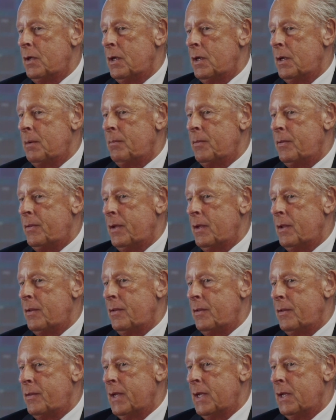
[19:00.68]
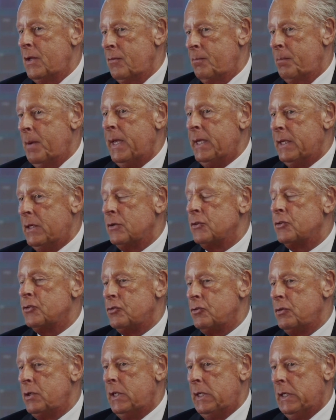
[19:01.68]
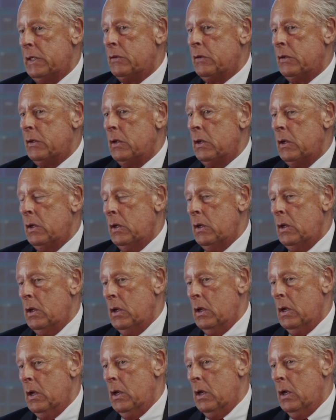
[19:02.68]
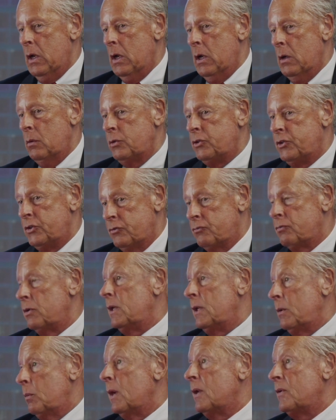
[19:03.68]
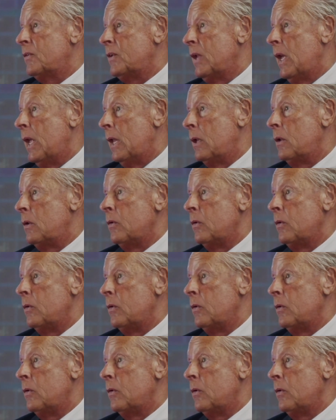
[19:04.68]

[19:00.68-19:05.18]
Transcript: the end of Baker Street, which is really West End.